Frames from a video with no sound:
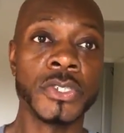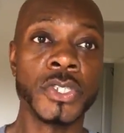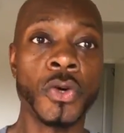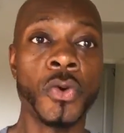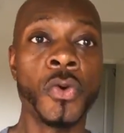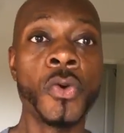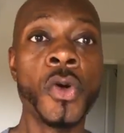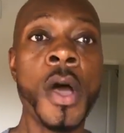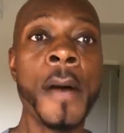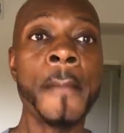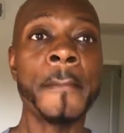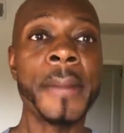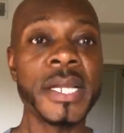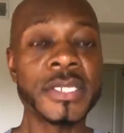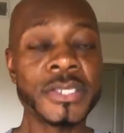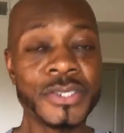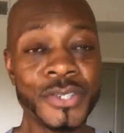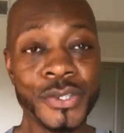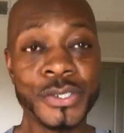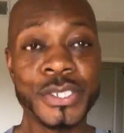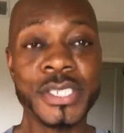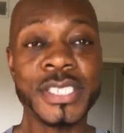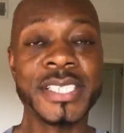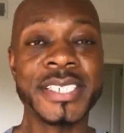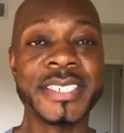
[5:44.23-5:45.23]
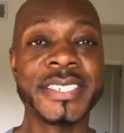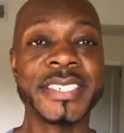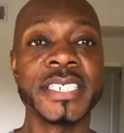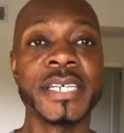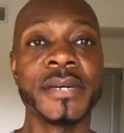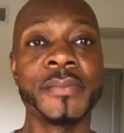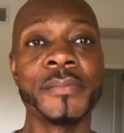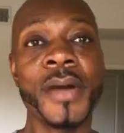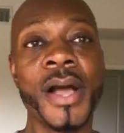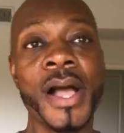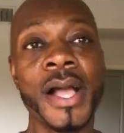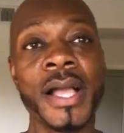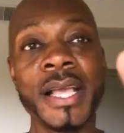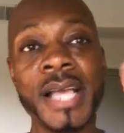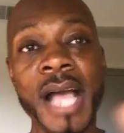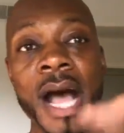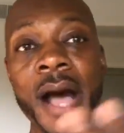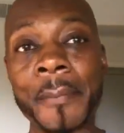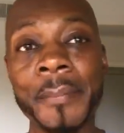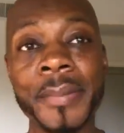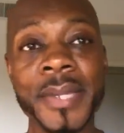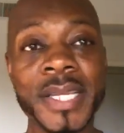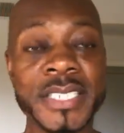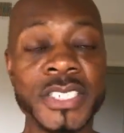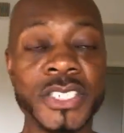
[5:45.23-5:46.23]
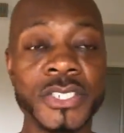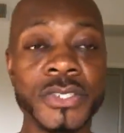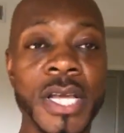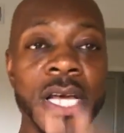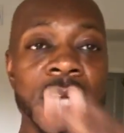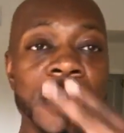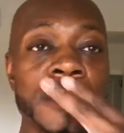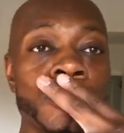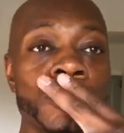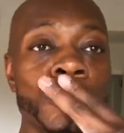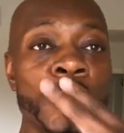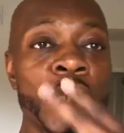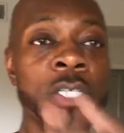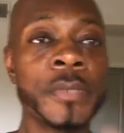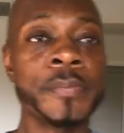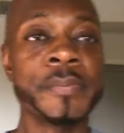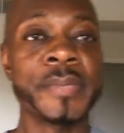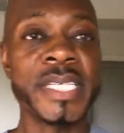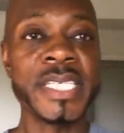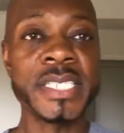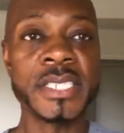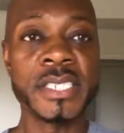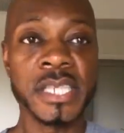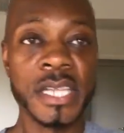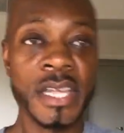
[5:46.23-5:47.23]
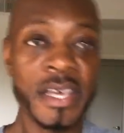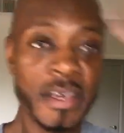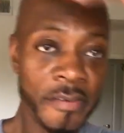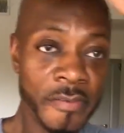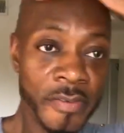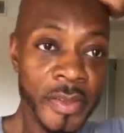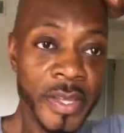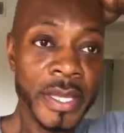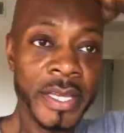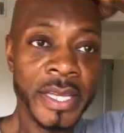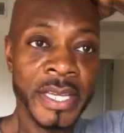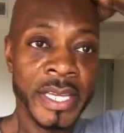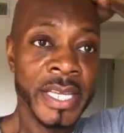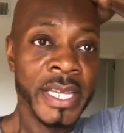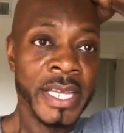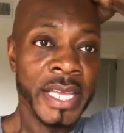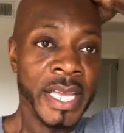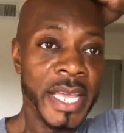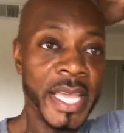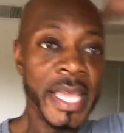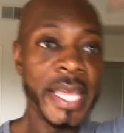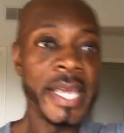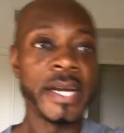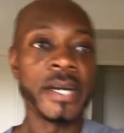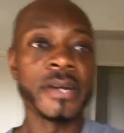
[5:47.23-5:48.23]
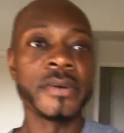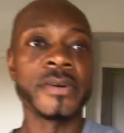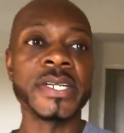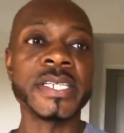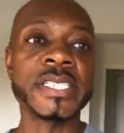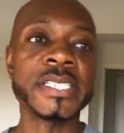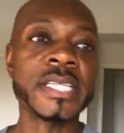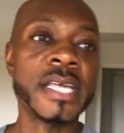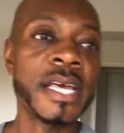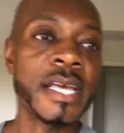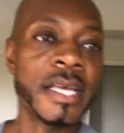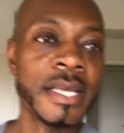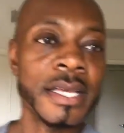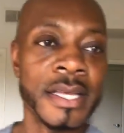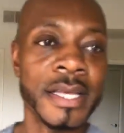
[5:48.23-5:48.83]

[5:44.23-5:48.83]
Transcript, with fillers: So about to go to the gym. God bless you guys. Peace, love, and hair grease.